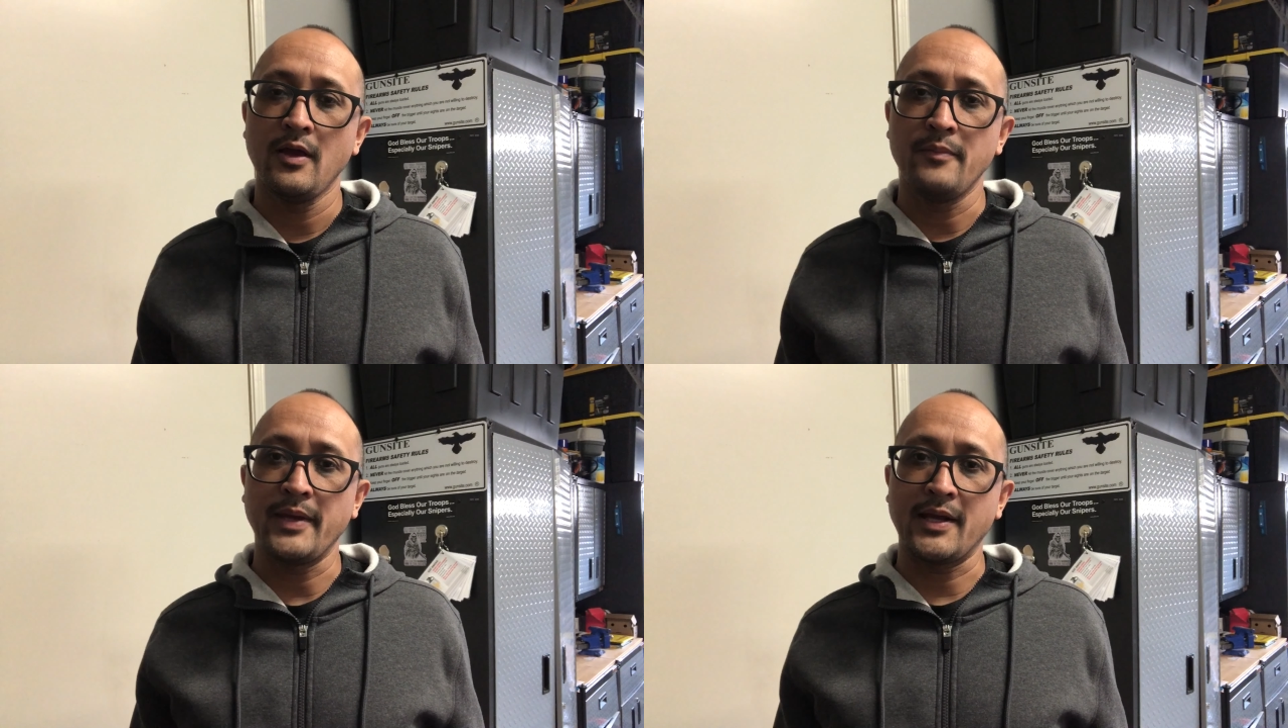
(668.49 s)

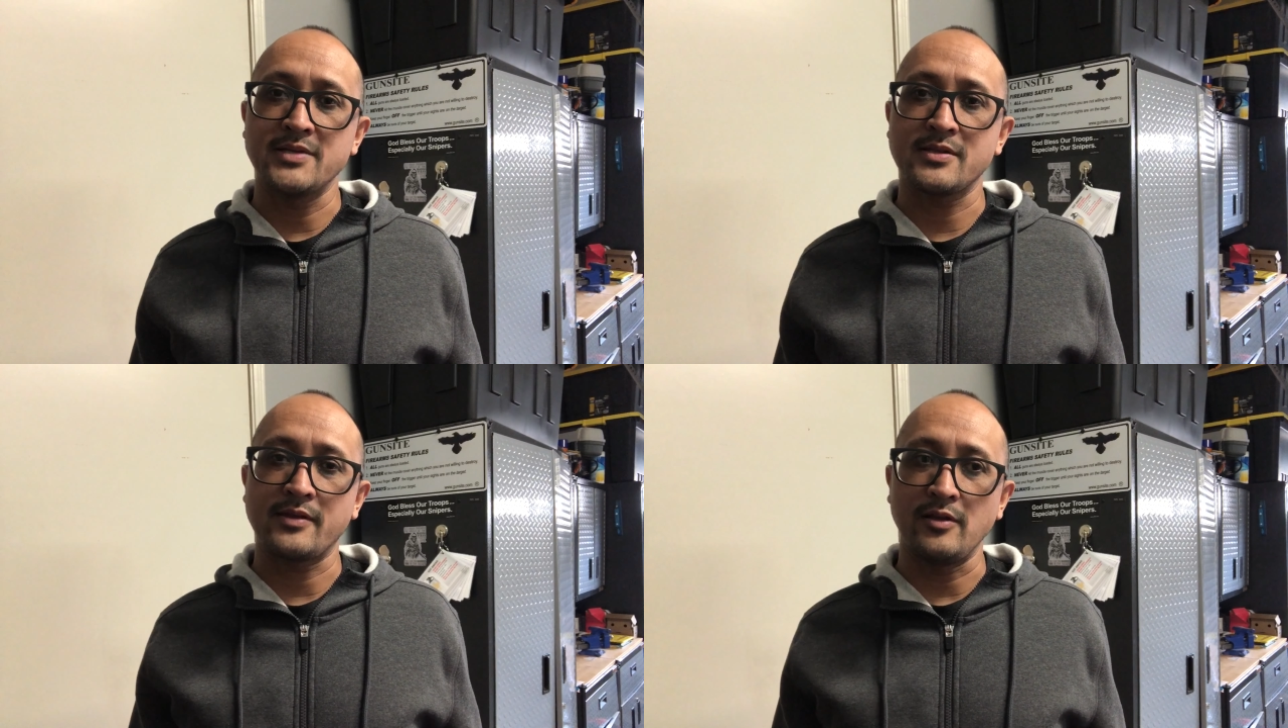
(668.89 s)

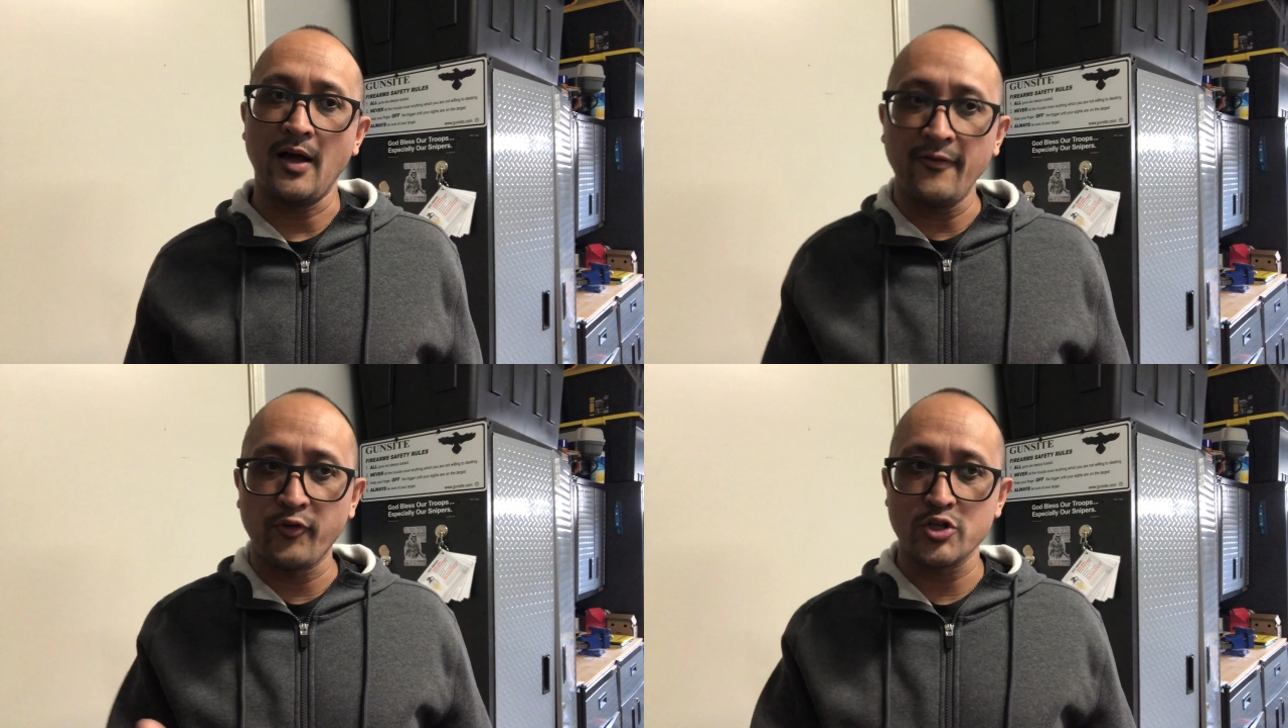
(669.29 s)
Because the
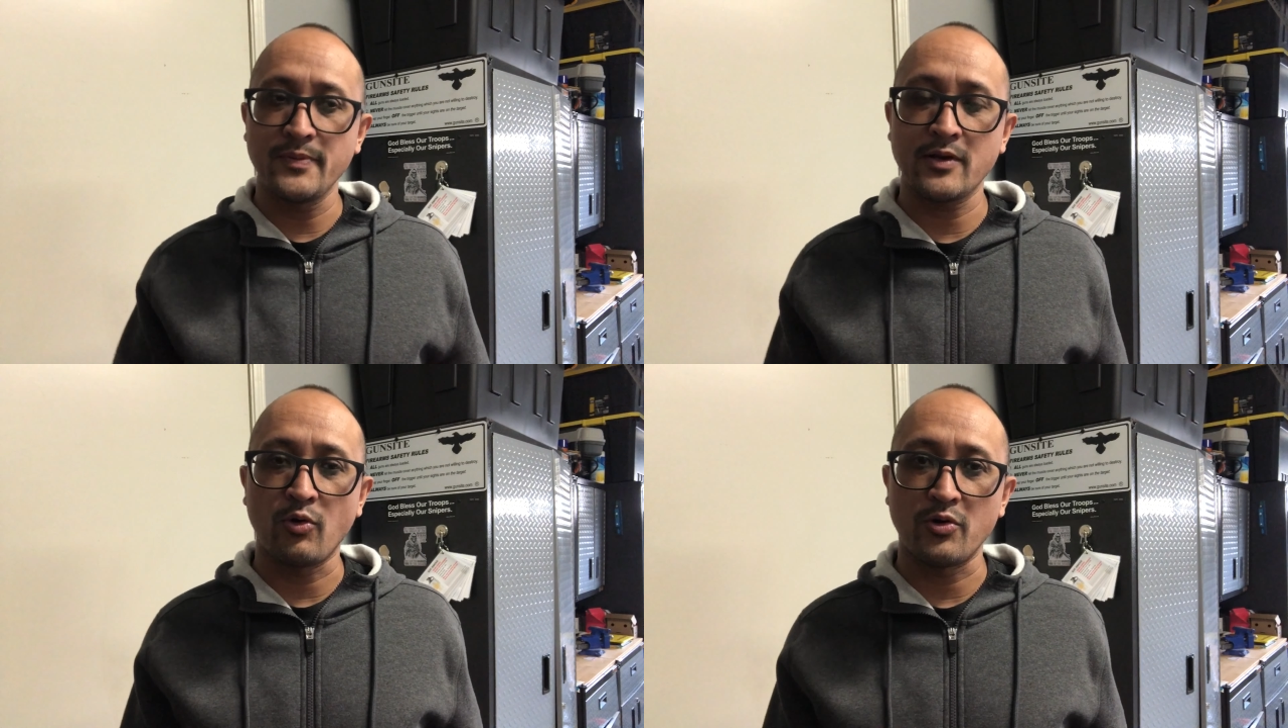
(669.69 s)
law
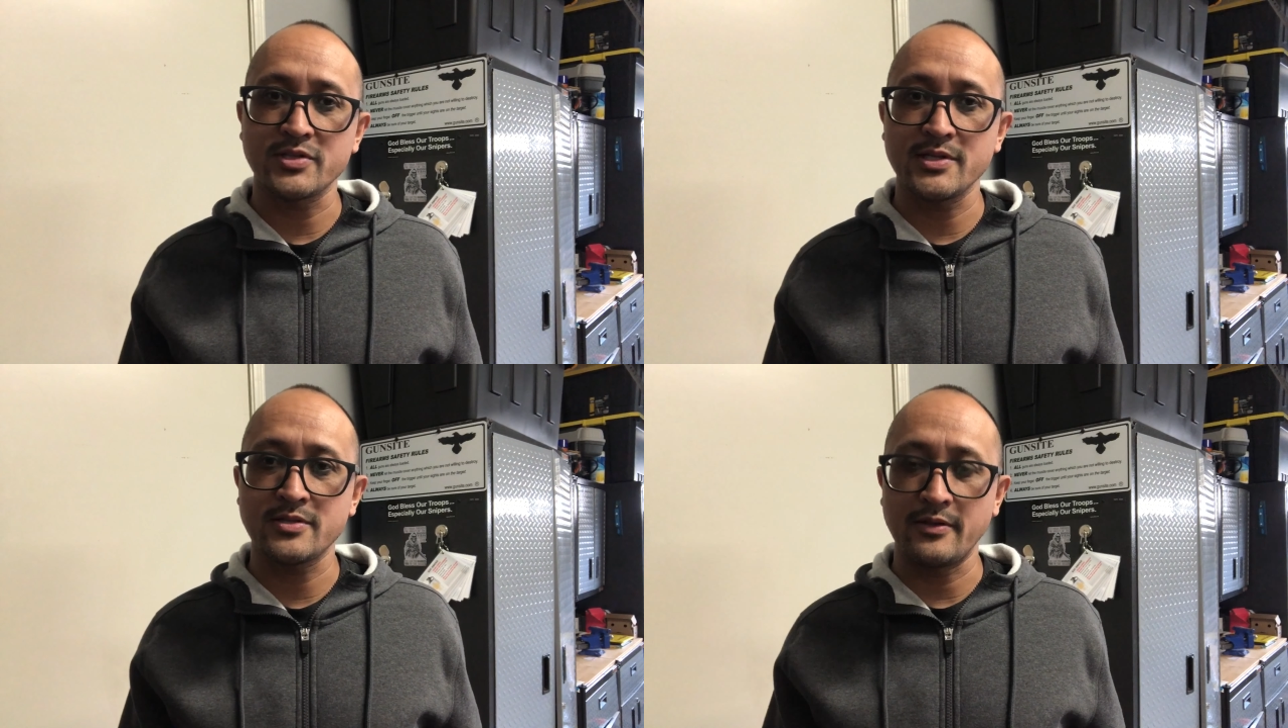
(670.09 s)
enforcement
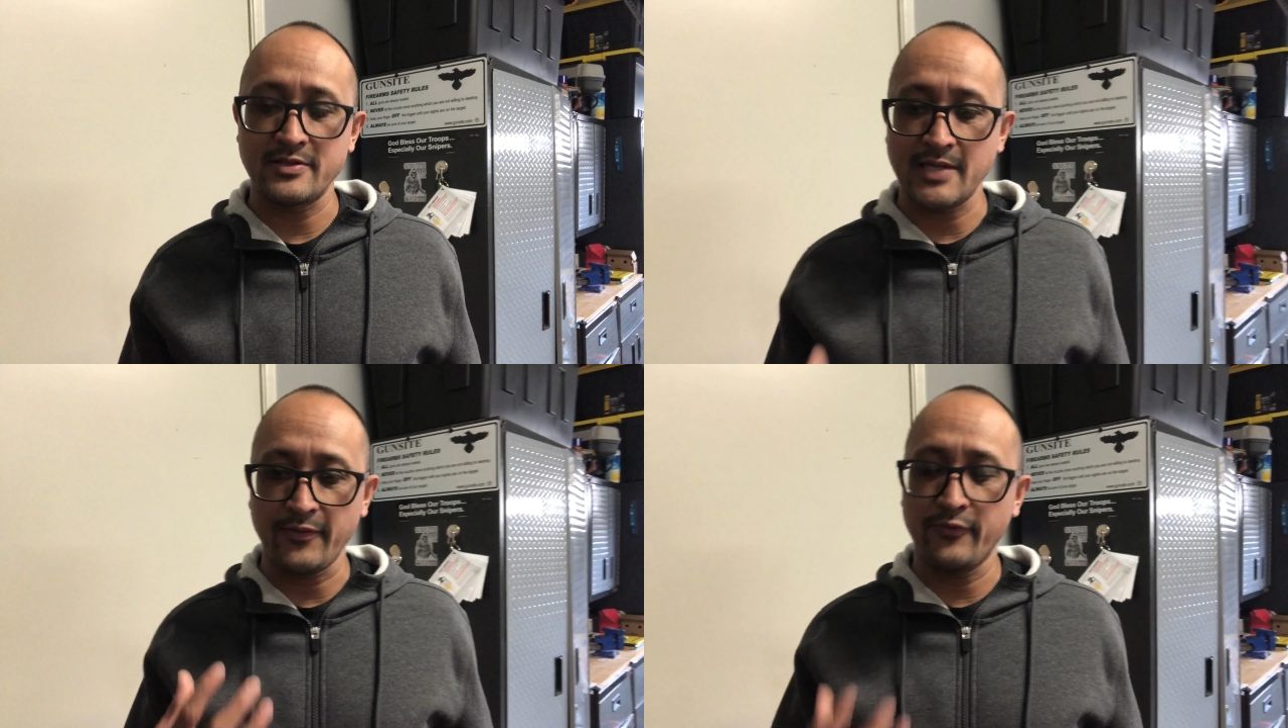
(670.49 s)
courses, the
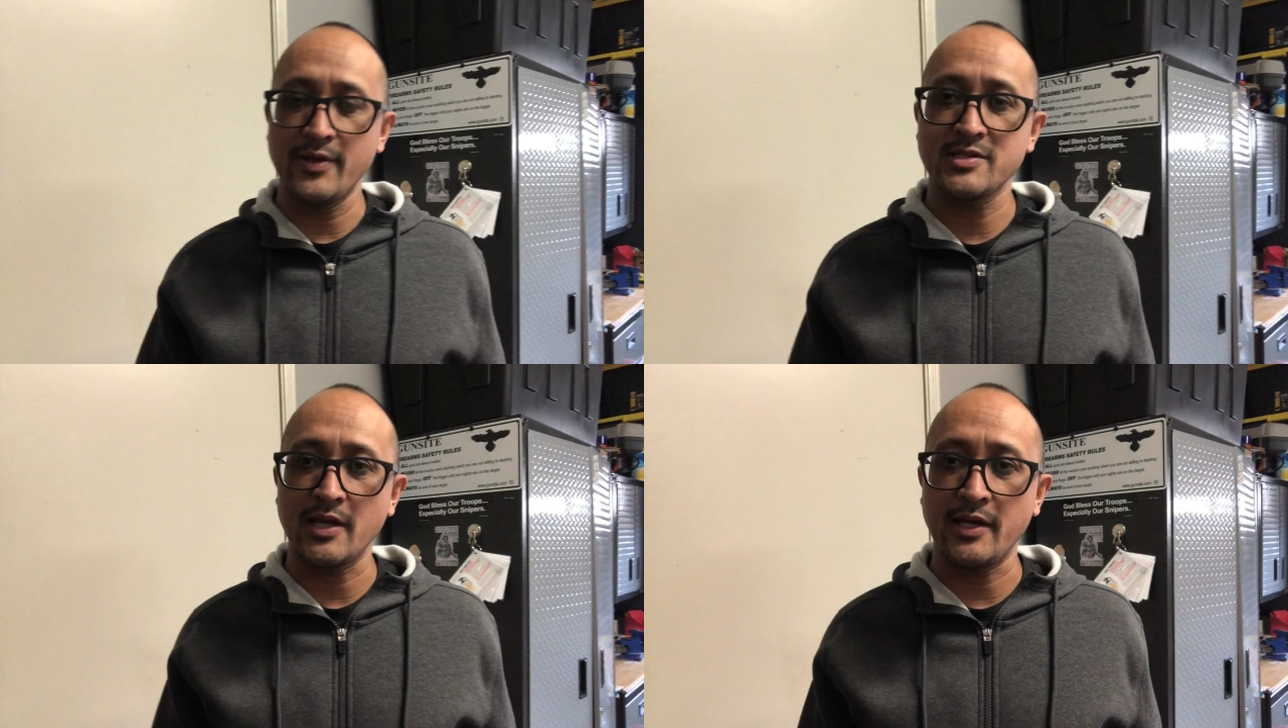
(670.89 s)

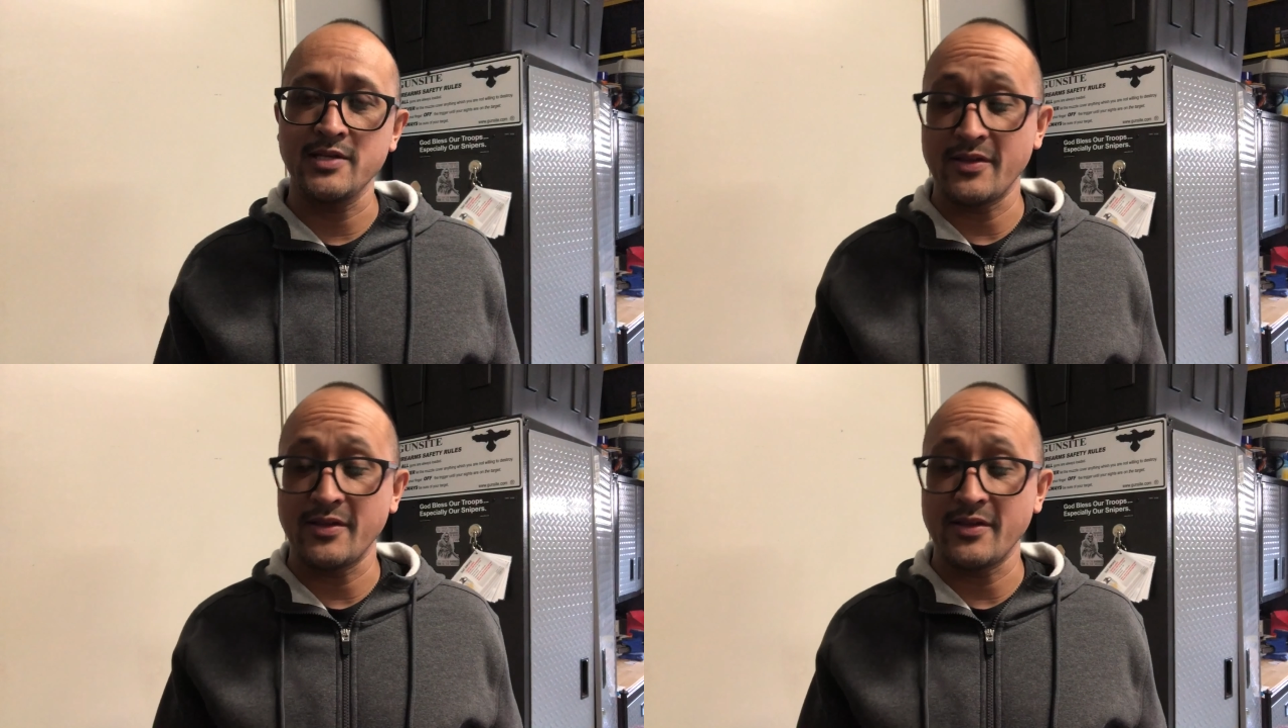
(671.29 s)
self-defense techniques,